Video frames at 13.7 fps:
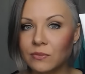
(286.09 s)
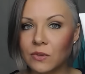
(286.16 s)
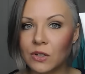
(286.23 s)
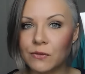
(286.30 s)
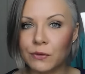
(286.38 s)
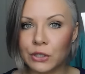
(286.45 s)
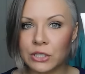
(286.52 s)

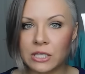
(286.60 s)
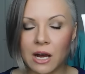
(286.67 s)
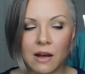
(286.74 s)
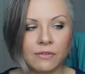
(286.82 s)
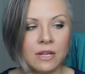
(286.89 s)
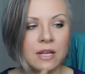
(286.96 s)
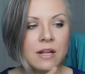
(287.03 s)
First
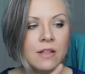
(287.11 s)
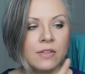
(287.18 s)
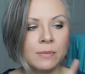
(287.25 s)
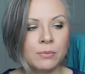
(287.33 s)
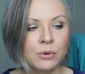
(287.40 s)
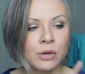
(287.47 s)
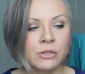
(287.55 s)
off, the
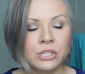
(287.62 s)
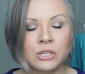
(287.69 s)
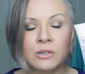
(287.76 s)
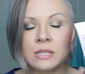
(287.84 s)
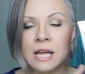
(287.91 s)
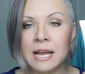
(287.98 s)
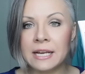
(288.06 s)

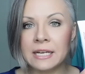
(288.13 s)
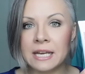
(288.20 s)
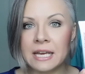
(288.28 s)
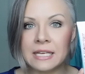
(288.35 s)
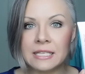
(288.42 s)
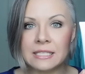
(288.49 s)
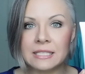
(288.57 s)
Briogeo line
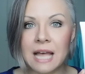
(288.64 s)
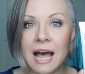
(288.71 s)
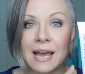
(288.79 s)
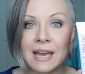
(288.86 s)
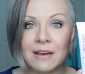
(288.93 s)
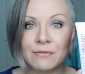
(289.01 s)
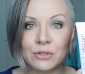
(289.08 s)
is,
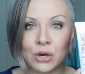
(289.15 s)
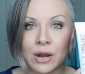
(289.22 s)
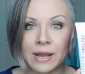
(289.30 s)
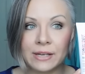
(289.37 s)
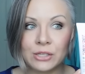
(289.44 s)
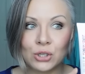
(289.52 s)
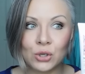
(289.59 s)
I have
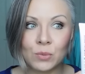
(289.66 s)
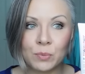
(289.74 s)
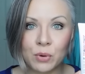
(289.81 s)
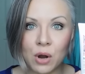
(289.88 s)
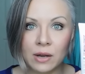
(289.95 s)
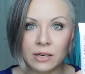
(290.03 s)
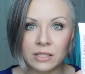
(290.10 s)
tried two
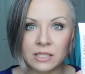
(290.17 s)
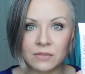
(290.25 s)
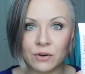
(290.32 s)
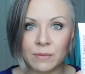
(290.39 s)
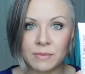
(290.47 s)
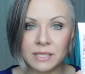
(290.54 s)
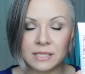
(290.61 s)
products
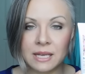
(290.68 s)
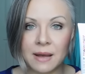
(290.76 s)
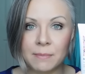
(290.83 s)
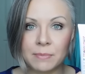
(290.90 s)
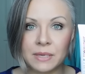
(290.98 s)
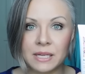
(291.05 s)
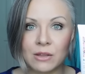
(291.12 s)
from this
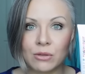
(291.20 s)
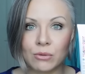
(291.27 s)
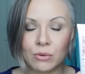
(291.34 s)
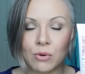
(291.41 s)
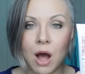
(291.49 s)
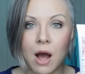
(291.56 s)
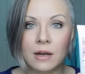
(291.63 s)
company
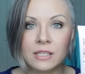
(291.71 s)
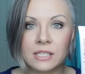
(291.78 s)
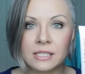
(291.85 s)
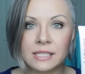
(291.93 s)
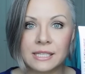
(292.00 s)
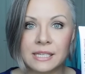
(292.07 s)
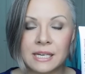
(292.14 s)
through
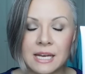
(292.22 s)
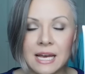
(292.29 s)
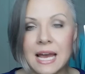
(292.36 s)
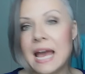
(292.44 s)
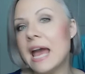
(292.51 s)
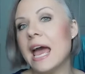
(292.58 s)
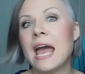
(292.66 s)
Octoly
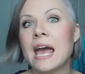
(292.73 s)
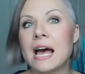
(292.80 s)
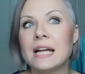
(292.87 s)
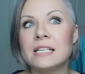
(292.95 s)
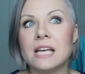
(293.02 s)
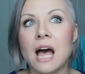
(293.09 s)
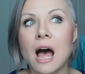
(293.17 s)

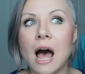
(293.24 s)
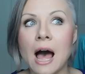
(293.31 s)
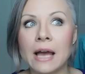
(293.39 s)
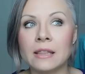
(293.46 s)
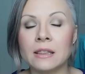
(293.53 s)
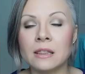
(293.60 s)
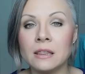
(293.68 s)
and
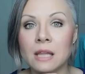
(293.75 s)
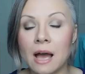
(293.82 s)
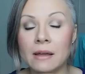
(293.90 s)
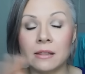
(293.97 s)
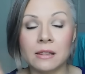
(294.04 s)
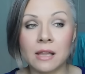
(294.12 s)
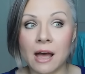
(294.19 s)
I,
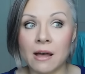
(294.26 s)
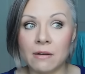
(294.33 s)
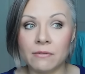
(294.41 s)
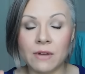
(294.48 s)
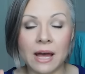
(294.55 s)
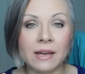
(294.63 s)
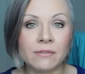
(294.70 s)
I
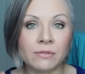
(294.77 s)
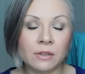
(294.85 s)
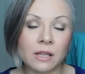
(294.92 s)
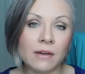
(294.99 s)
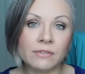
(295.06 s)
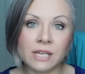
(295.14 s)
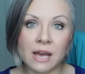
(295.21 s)
love, I have
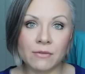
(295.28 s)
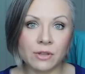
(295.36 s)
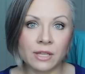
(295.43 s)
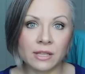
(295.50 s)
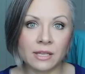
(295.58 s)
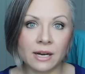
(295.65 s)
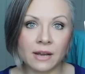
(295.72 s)
loved
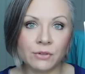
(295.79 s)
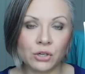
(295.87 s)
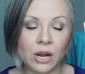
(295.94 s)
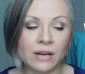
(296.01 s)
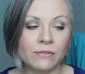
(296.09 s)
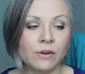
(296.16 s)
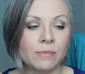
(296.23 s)
everything that I've
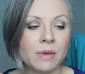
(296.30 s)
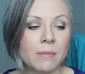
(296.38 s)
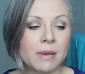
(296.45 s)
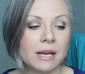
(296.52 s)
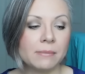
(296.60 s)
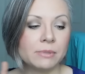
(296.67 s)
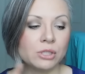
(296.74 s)
tried from them
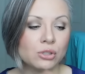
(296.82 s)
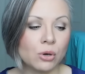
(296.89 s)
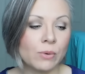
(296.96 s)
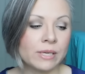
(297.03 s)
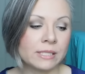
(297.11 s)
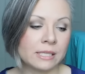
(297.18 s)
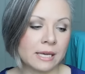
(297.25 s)
and I'm
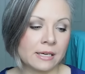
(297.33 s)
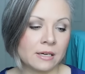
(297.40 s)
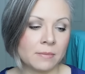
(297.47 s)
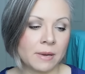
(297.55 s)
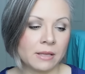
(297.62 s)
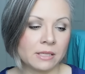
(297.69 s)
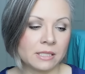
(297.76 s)
so excited
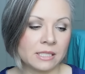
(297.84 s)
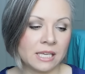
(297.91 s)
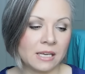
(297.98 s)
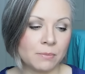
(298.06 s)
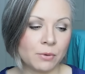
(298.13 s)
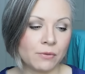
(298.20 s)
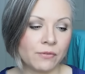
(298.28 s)
about this
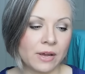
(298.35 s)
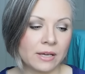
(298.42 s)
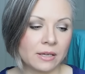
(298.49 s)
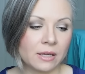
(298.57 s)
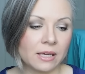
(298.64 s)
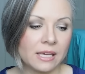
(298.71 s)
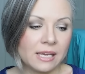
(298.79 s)
heat
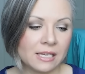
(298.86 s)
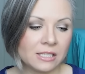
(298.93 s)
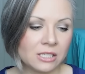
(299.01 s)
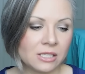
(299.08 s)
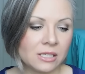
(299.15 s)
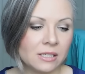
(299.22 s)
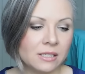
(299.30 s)
perfect,
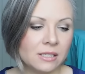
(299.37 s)
heat